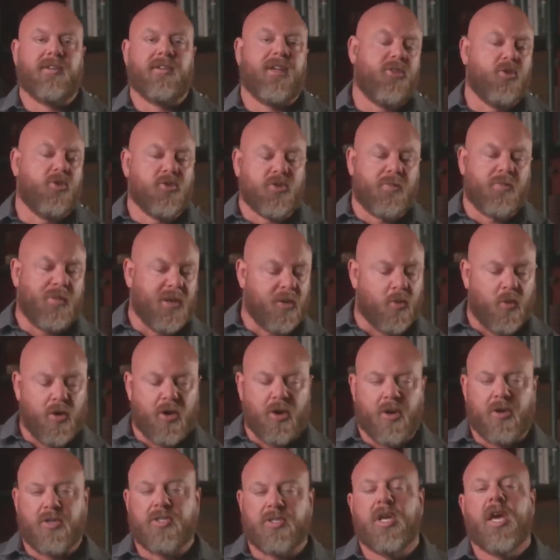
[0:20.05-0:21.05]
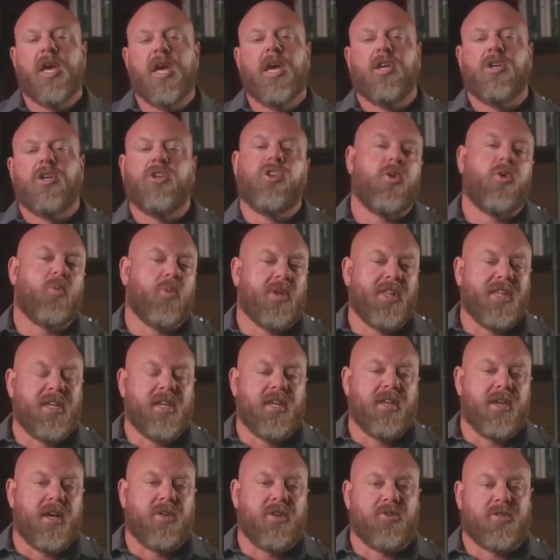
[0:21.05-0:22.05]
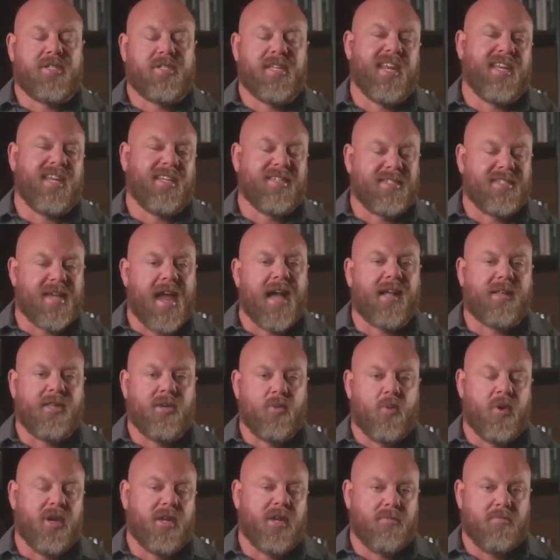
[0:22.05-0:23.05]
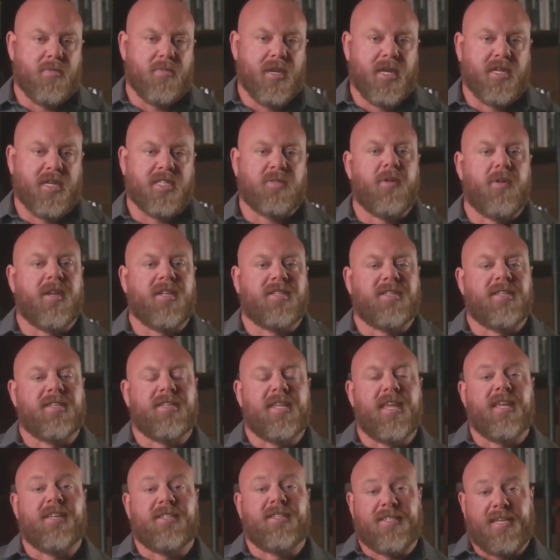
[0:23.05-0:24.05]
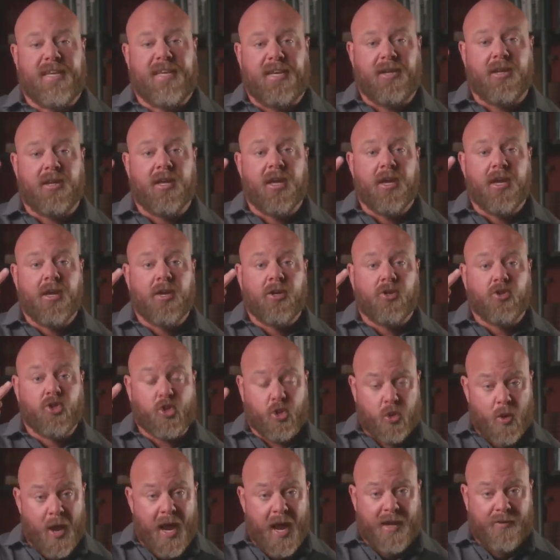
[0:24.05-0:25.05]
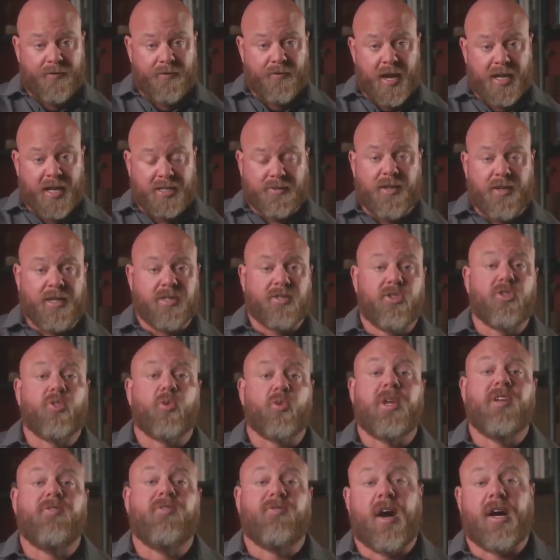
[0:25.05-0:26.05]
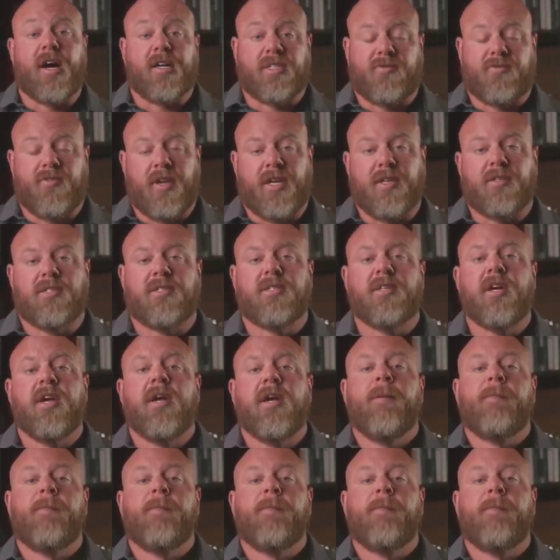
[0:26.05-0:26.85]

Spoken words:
Now those are big words. You don't really need to understand exactly what it means, but it's adenosine triphosphates, 3 phosphates.